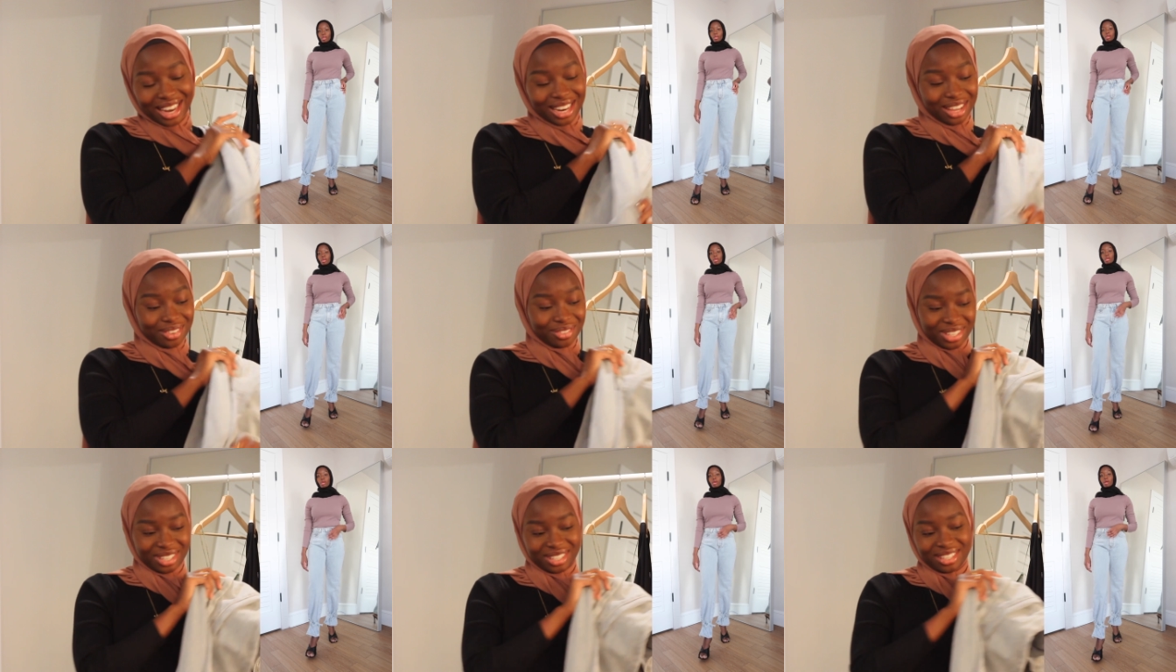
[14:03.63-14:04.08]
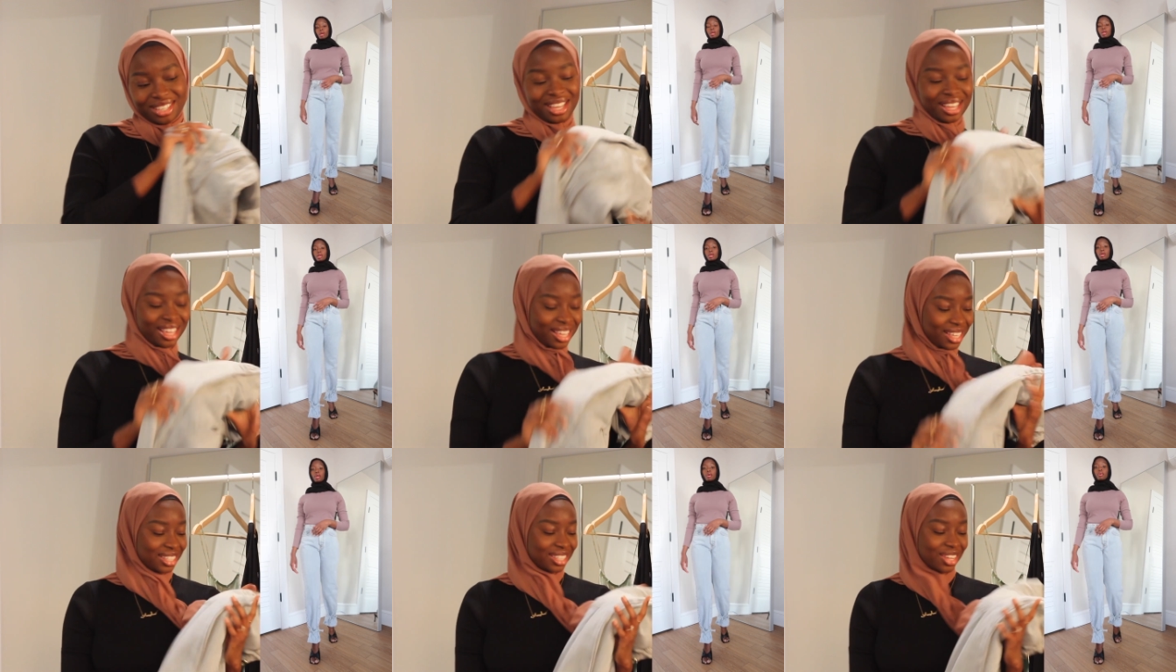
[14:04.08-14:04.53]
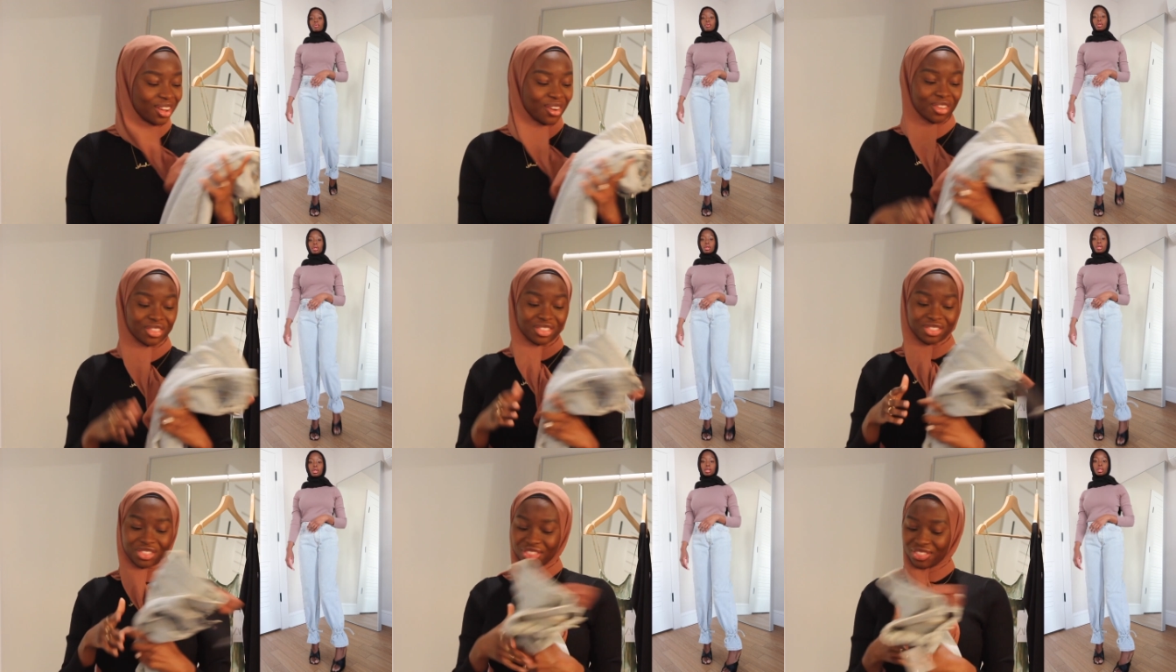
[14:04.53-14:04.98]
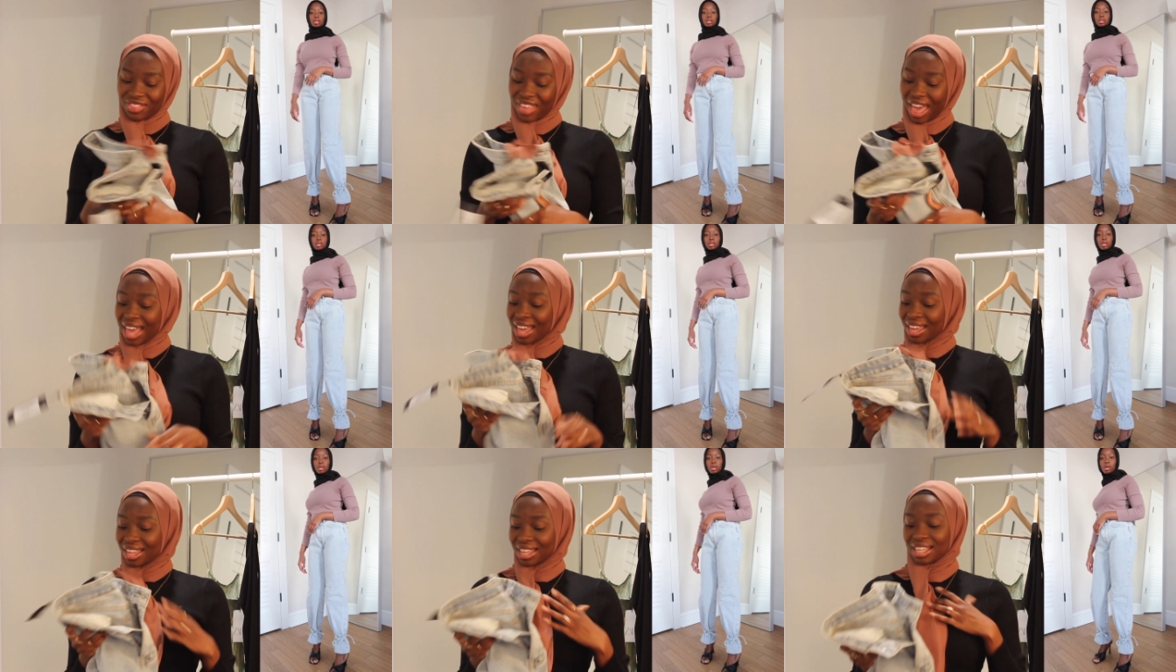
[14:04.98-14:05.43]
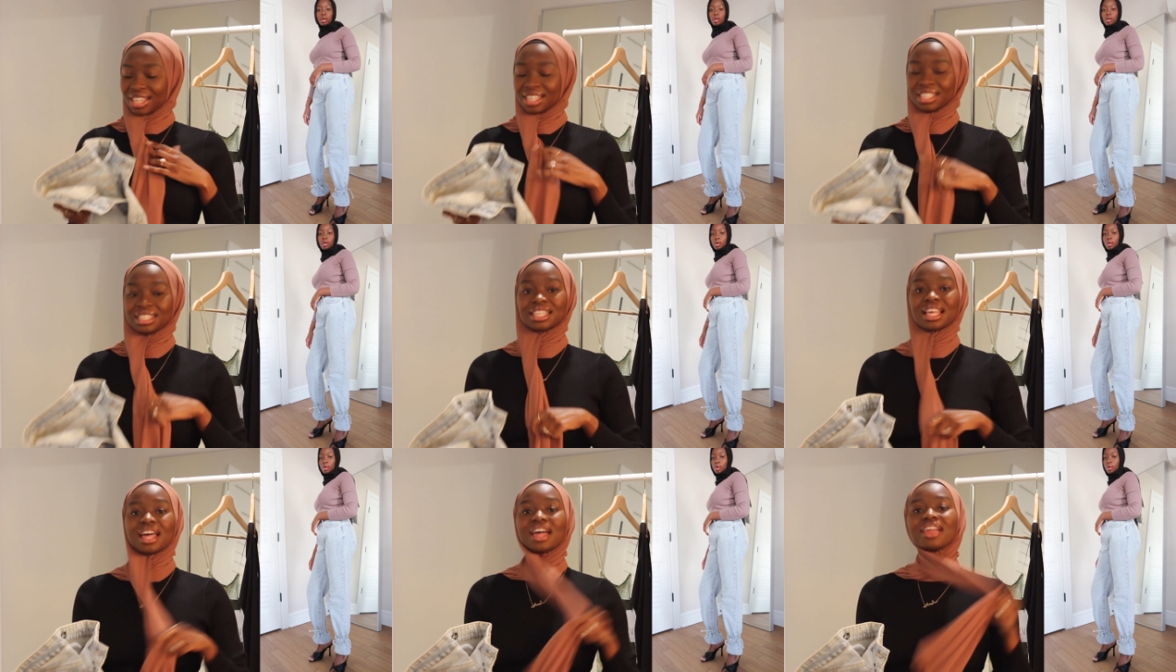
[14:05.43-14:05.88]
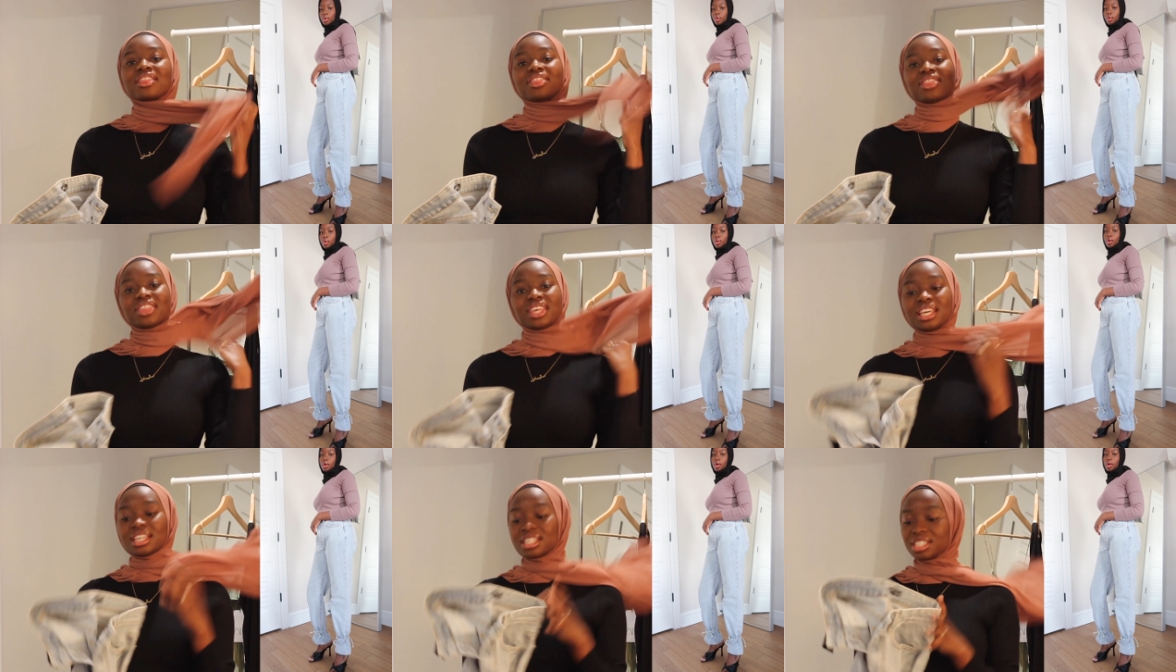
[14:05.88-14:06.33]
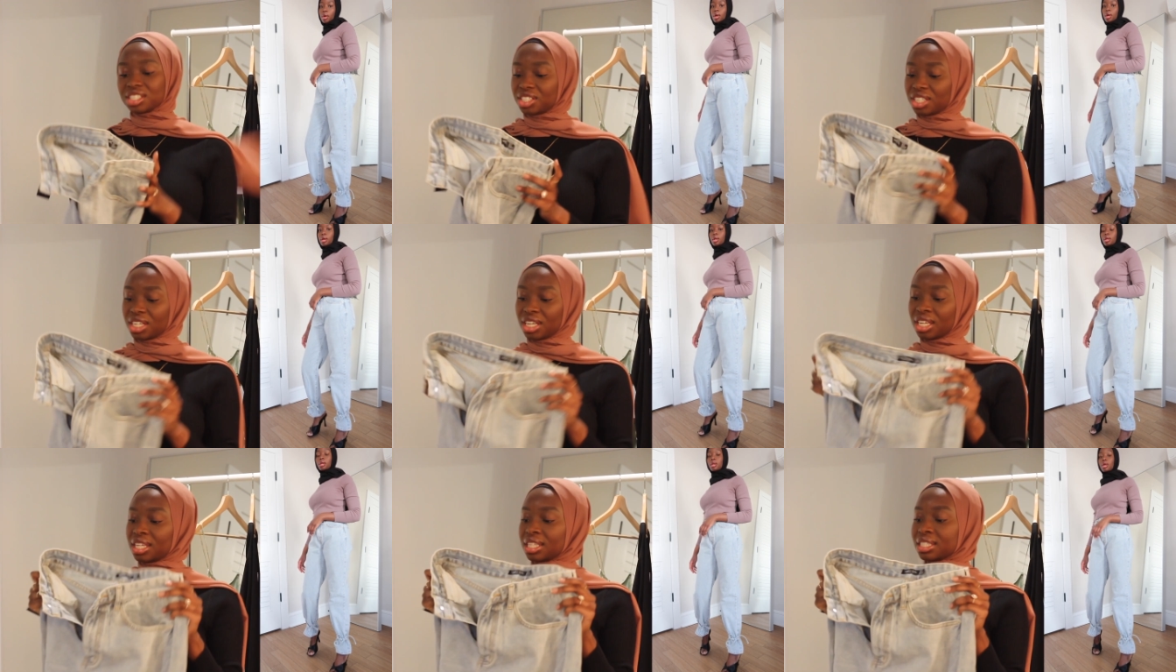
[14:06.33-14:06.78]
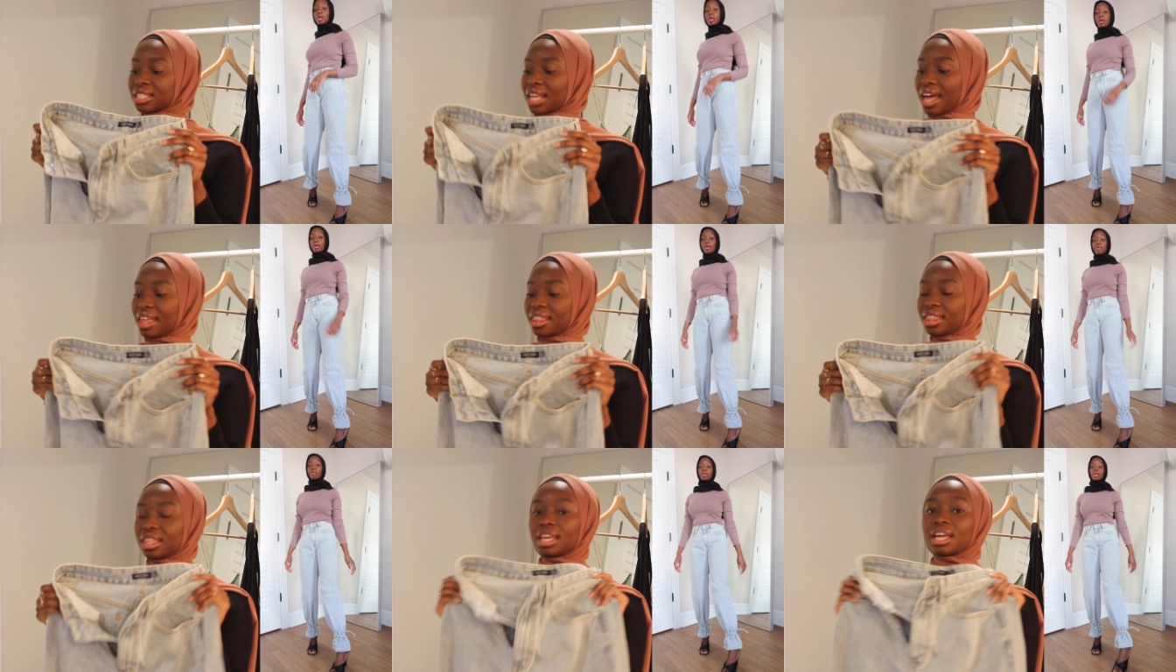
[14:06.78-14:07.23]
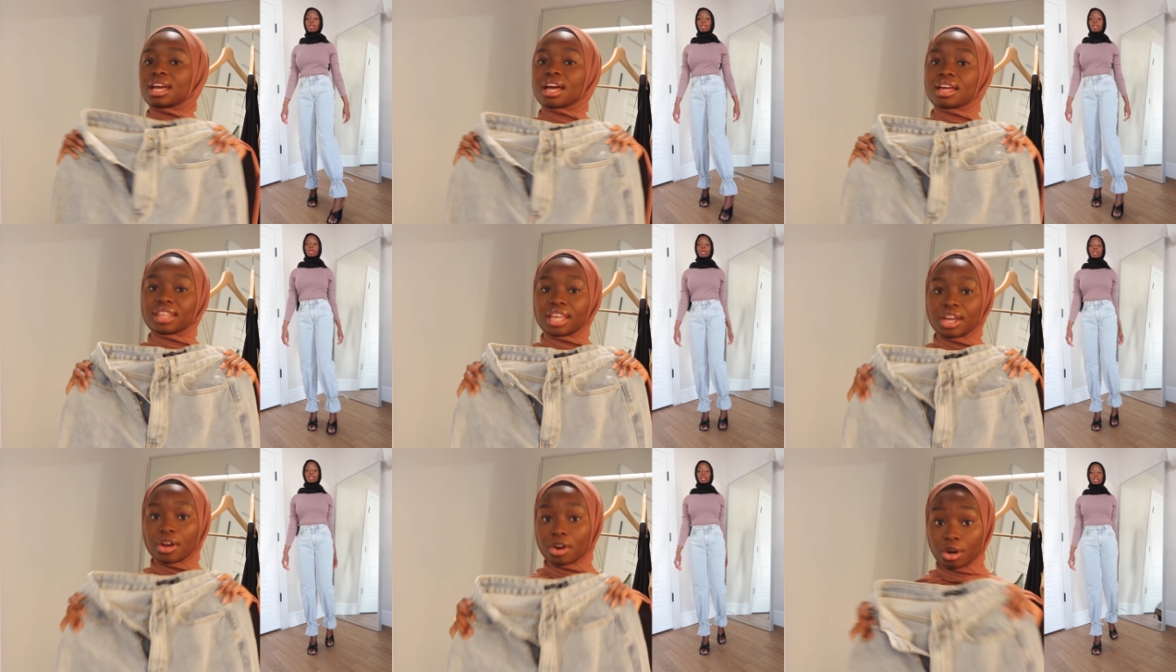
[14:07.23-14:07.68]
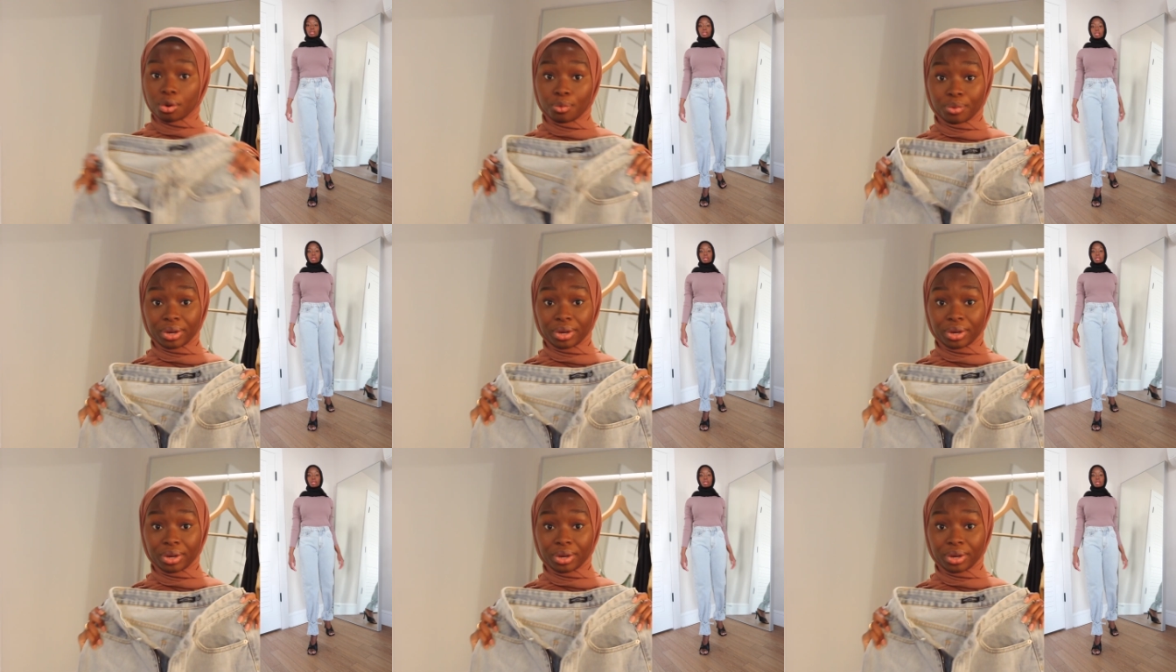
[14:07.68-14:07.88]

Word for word: I love it. So that is these jeans. I think they are a